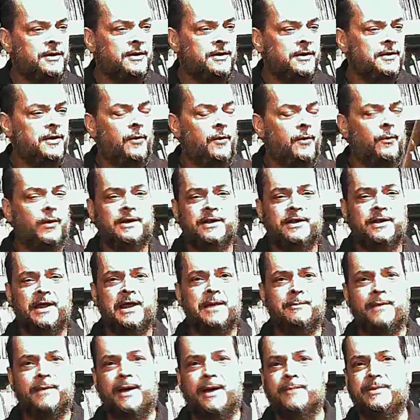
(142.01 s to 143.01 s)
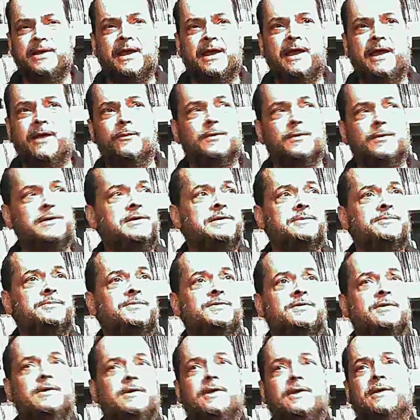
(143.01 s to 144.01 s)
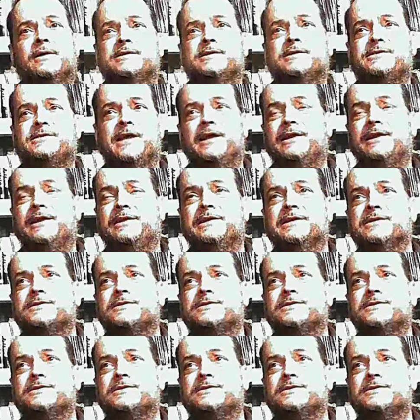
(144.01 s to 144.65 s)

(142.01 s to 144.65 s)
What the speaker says: One day it might be Hank Williams' set list.